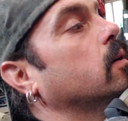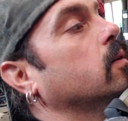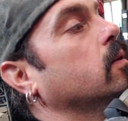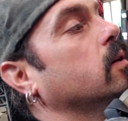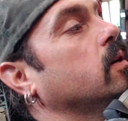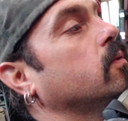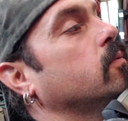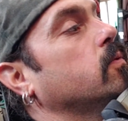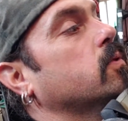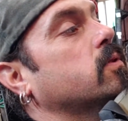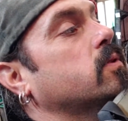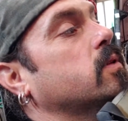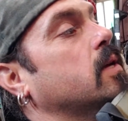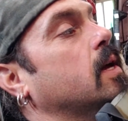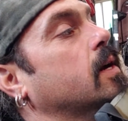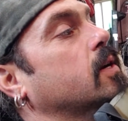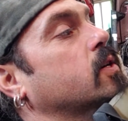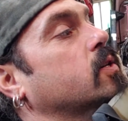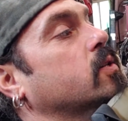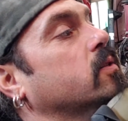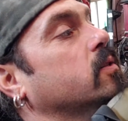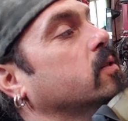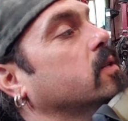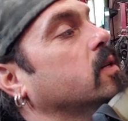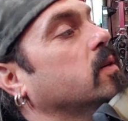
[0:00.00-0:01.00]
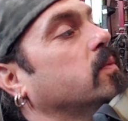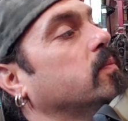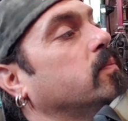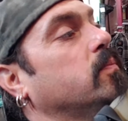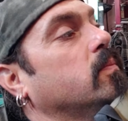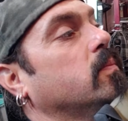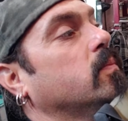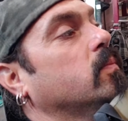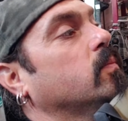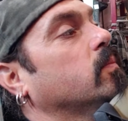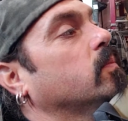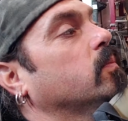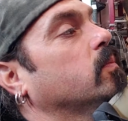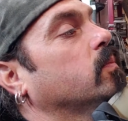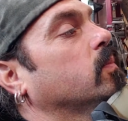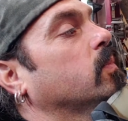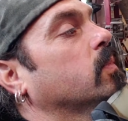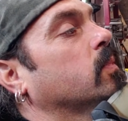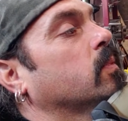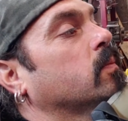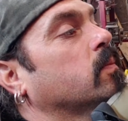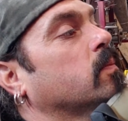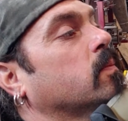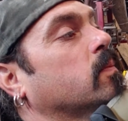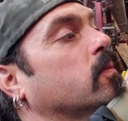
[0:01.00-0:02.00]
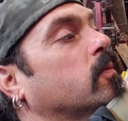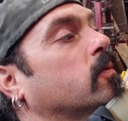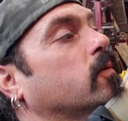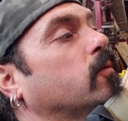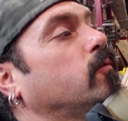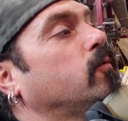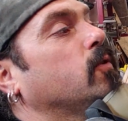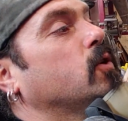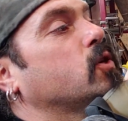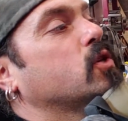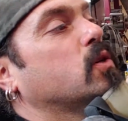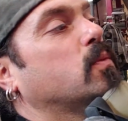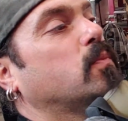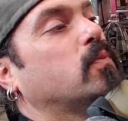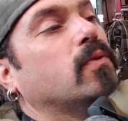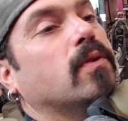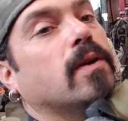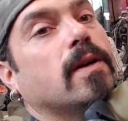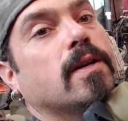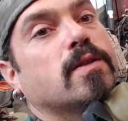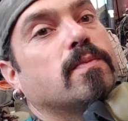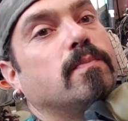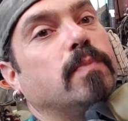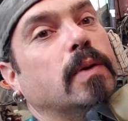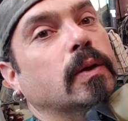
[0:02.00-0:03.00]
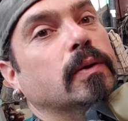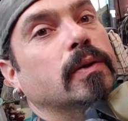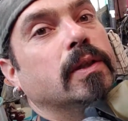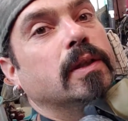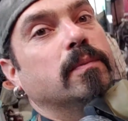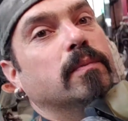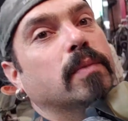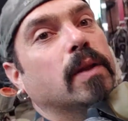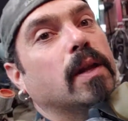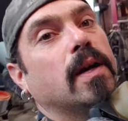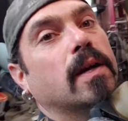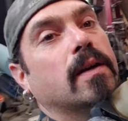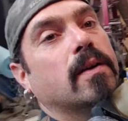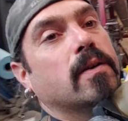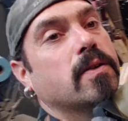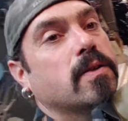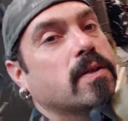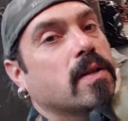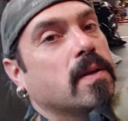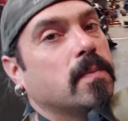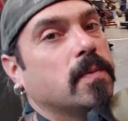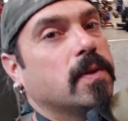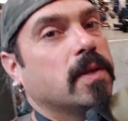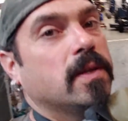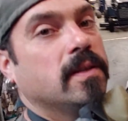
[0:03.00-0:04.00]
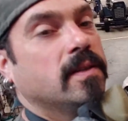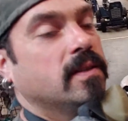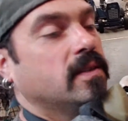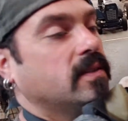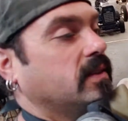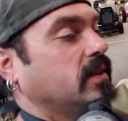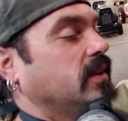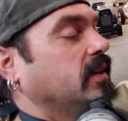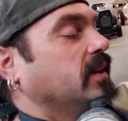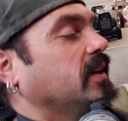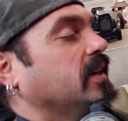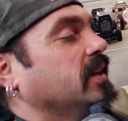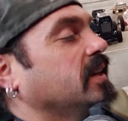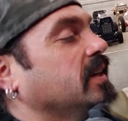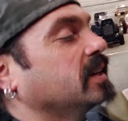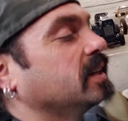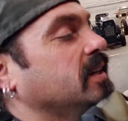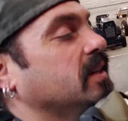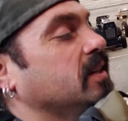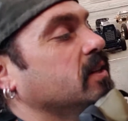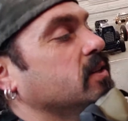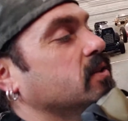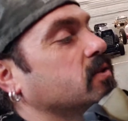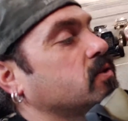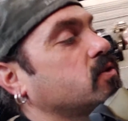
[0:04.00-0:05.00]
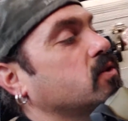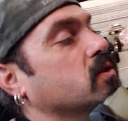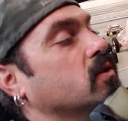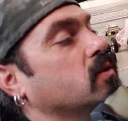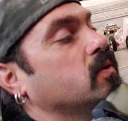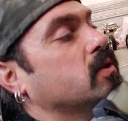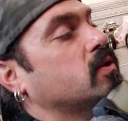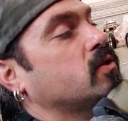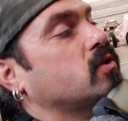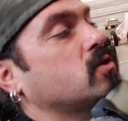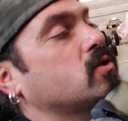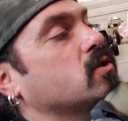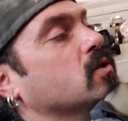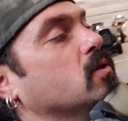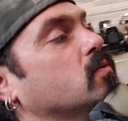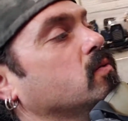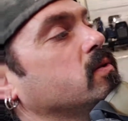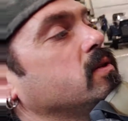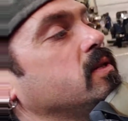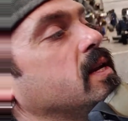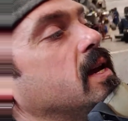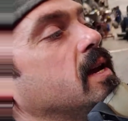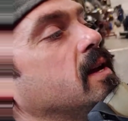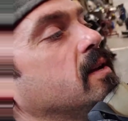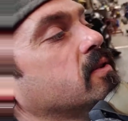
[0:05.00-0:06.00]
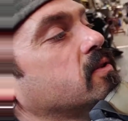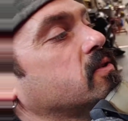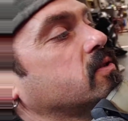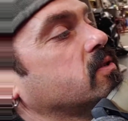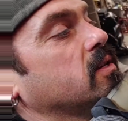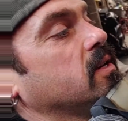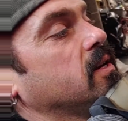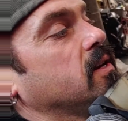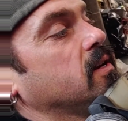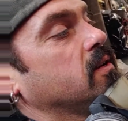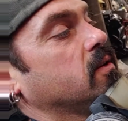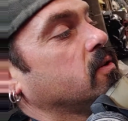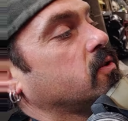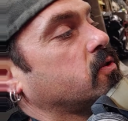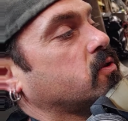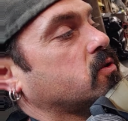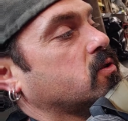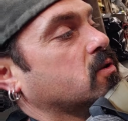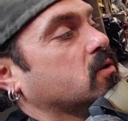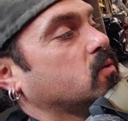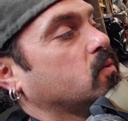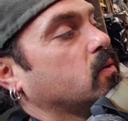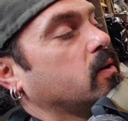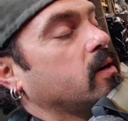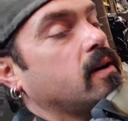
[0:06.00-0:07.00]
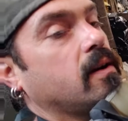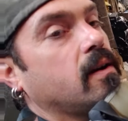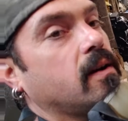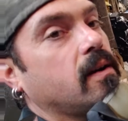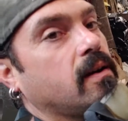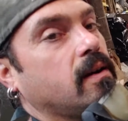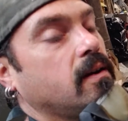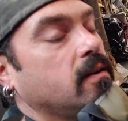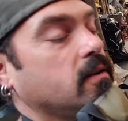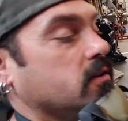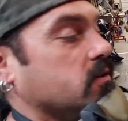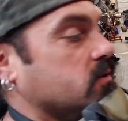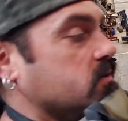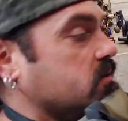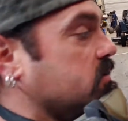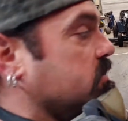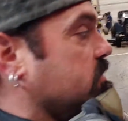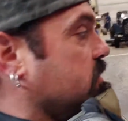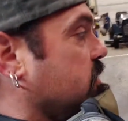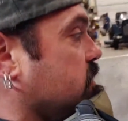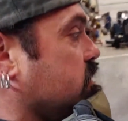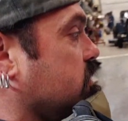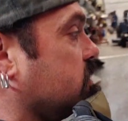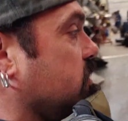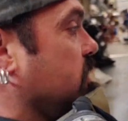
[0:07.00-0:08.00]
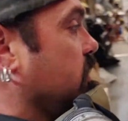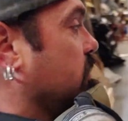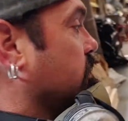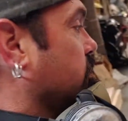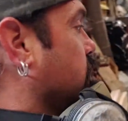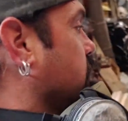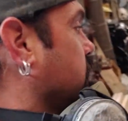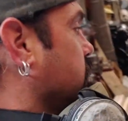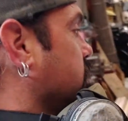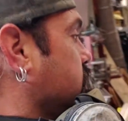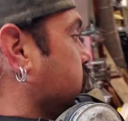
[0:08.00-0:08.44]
It was actually a Fisher Price building block or something. So it's so dense and it's square, and this thing right